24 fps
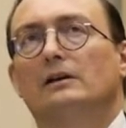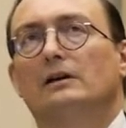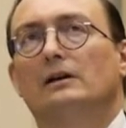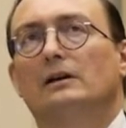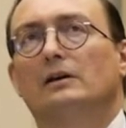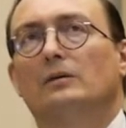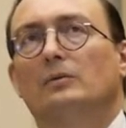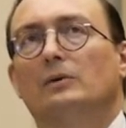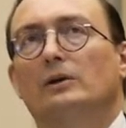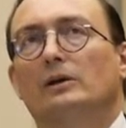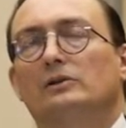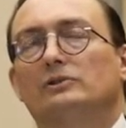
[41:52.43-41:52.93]

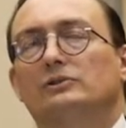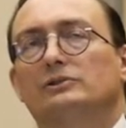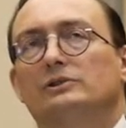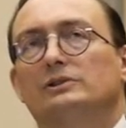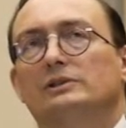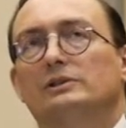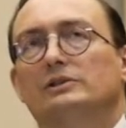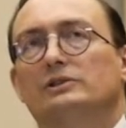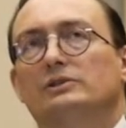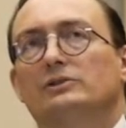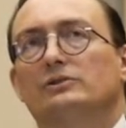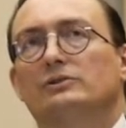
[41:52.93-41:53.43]
What else is
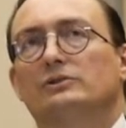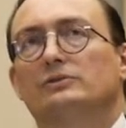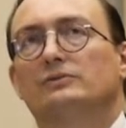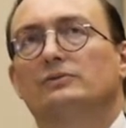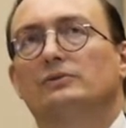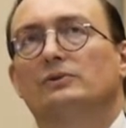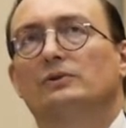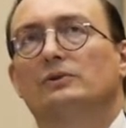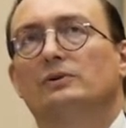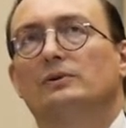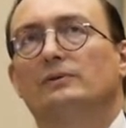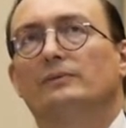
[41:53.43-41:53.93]
it used
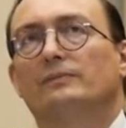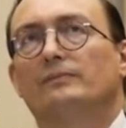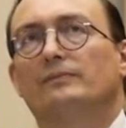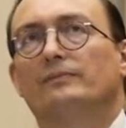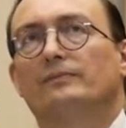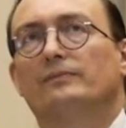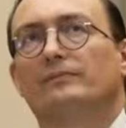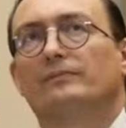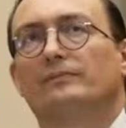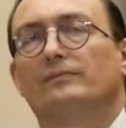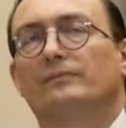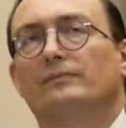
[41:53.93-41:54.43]
for?
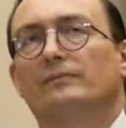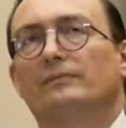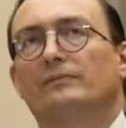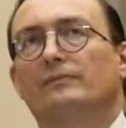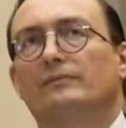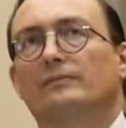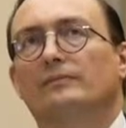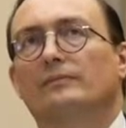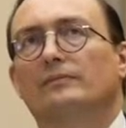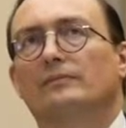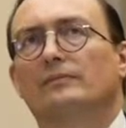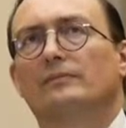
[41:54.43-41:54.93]

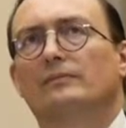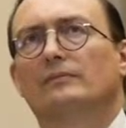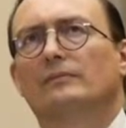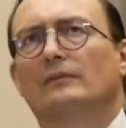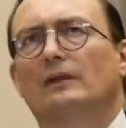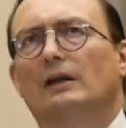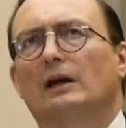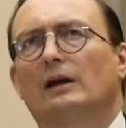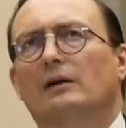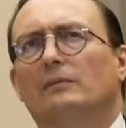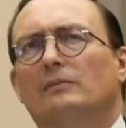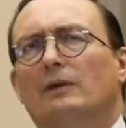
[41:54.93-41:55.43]

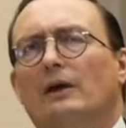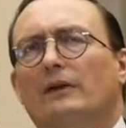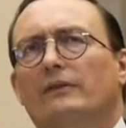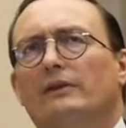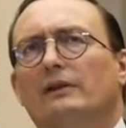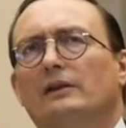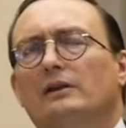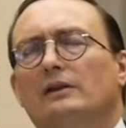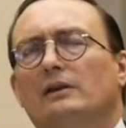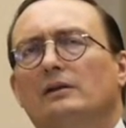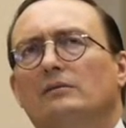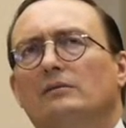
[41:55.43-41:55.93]
I'm
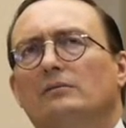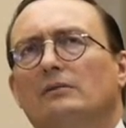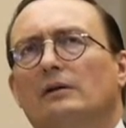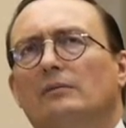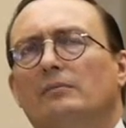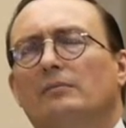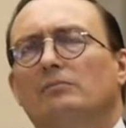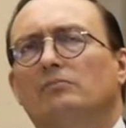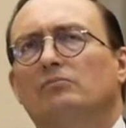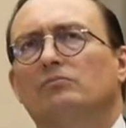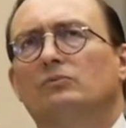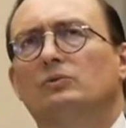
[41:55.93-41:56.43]

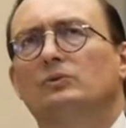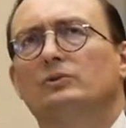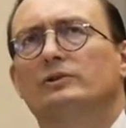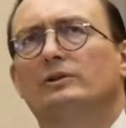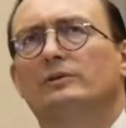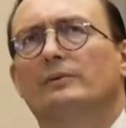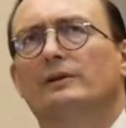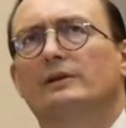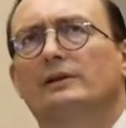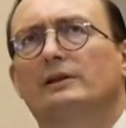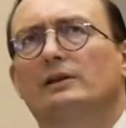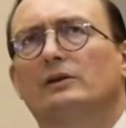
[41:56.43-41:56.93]

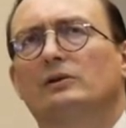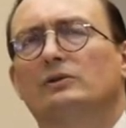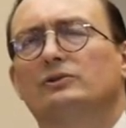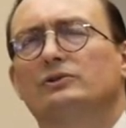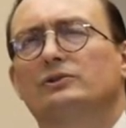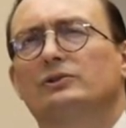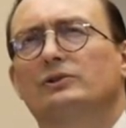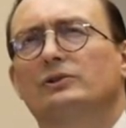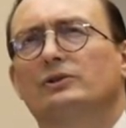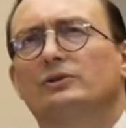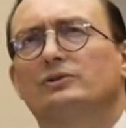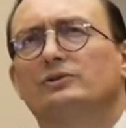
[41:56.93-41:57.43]
wondering whether they
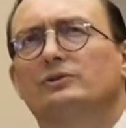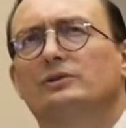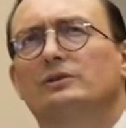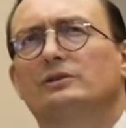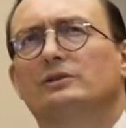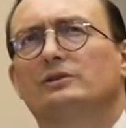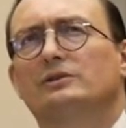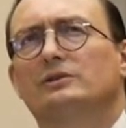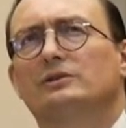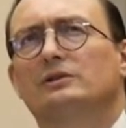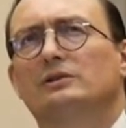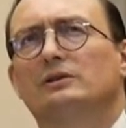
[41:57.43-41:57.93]
also use
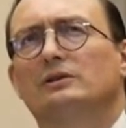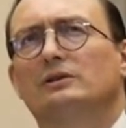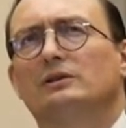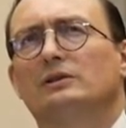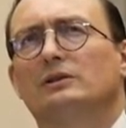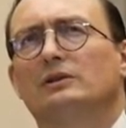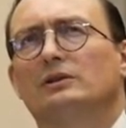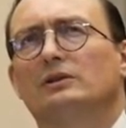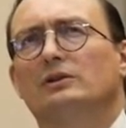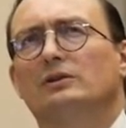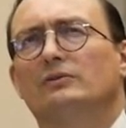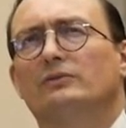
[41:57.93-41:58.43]
it
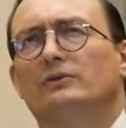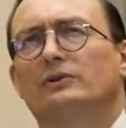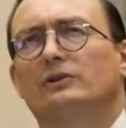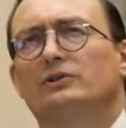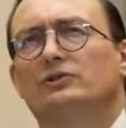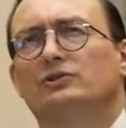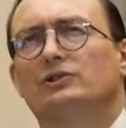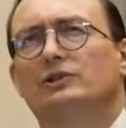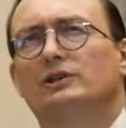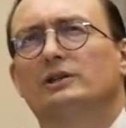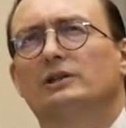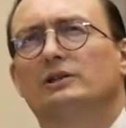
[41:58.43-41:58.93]
for the
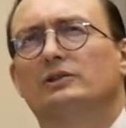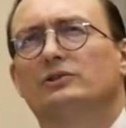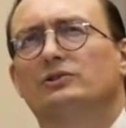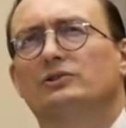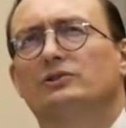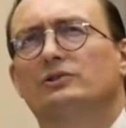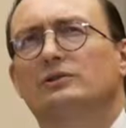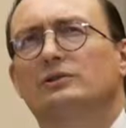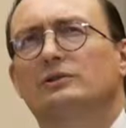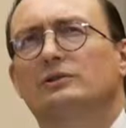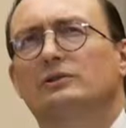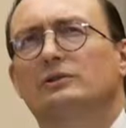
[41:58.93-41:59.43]

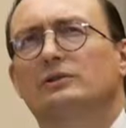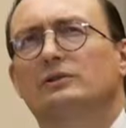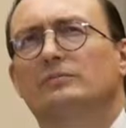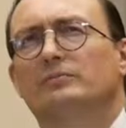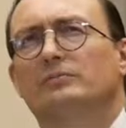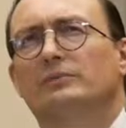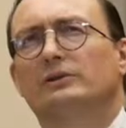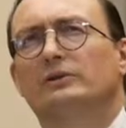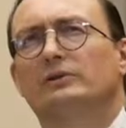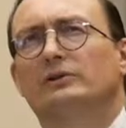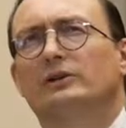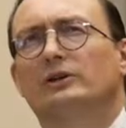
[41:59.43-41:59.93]
church
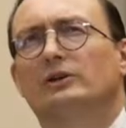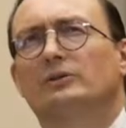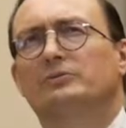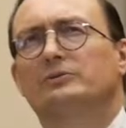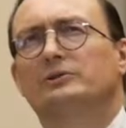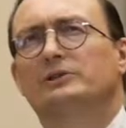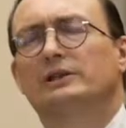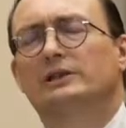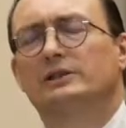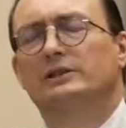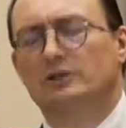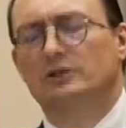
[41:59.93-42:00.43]
building
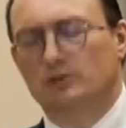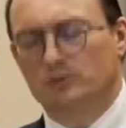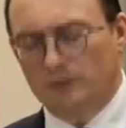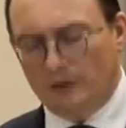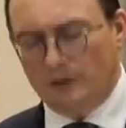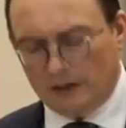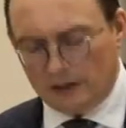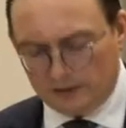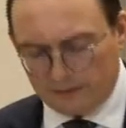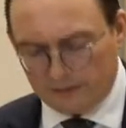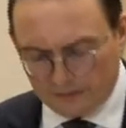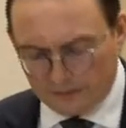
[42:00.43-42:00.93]
upstairs as
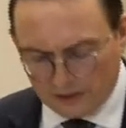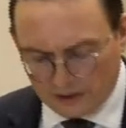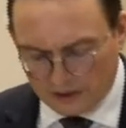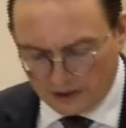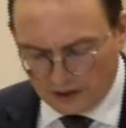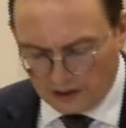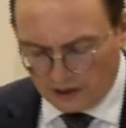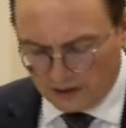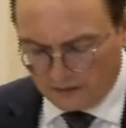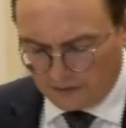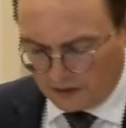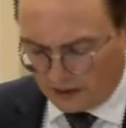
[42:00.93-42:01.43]
well,
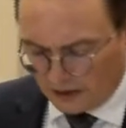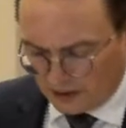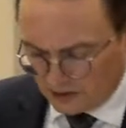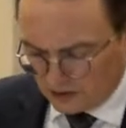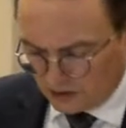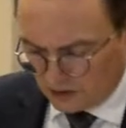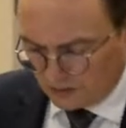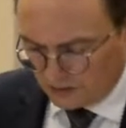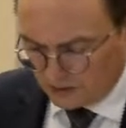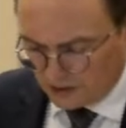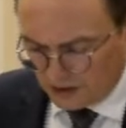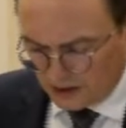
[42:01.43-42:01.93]
if it has
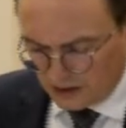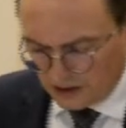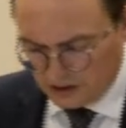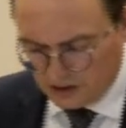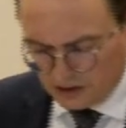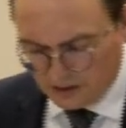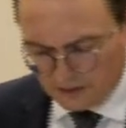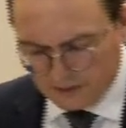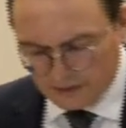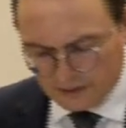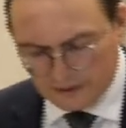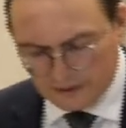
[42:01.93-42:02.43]
an upstairs.